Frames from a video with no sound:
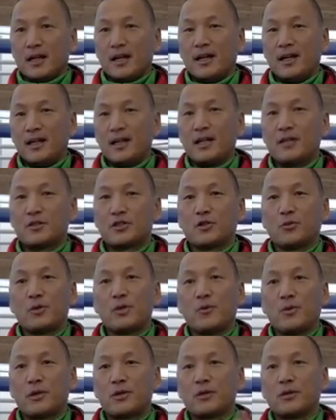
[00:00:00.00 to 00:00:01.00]
And so
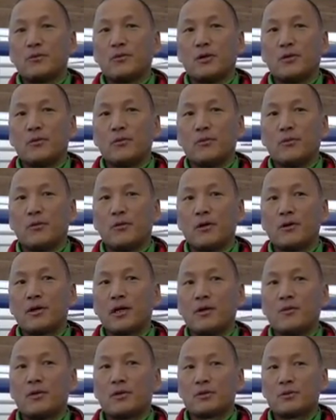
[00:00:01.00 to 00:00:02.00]
we wonder, well,
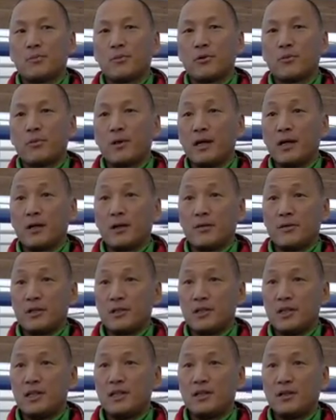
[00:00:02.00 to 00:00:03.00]
okay, we're paying all
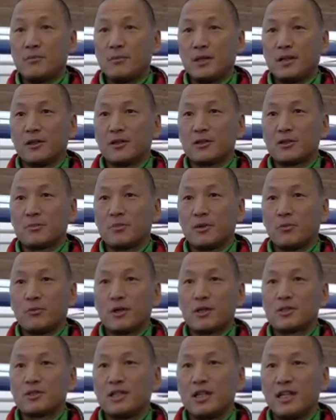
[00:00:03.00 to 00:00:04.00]
these heating bills, but
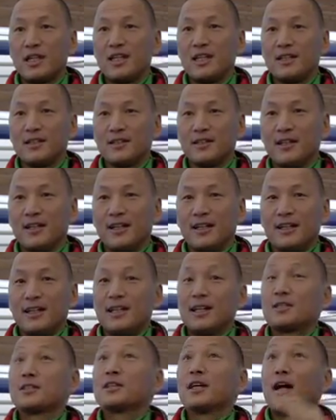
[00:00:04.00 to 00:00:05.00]
where's the heat?
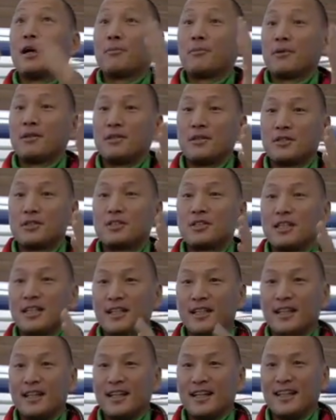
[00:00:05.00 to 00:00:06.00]
It's up in the
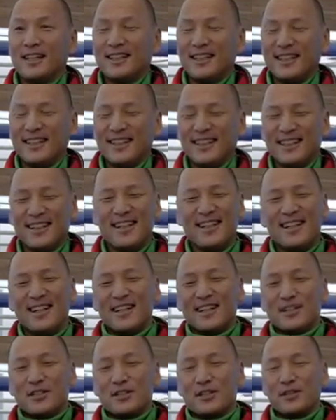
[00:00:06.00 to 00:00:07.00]
ceiling.
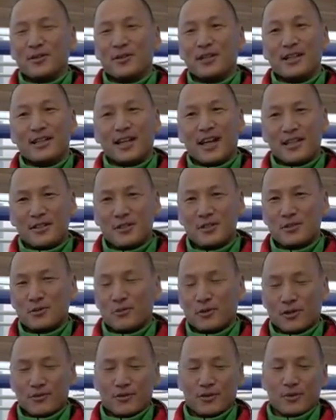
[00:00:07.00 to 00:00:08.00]
So that doesn't
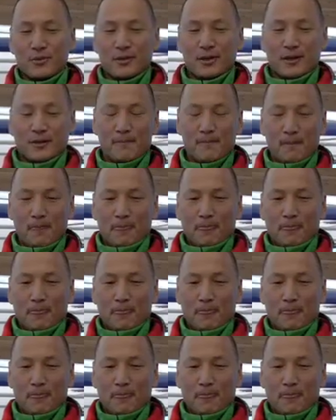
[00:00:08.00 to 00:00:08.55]
work very well.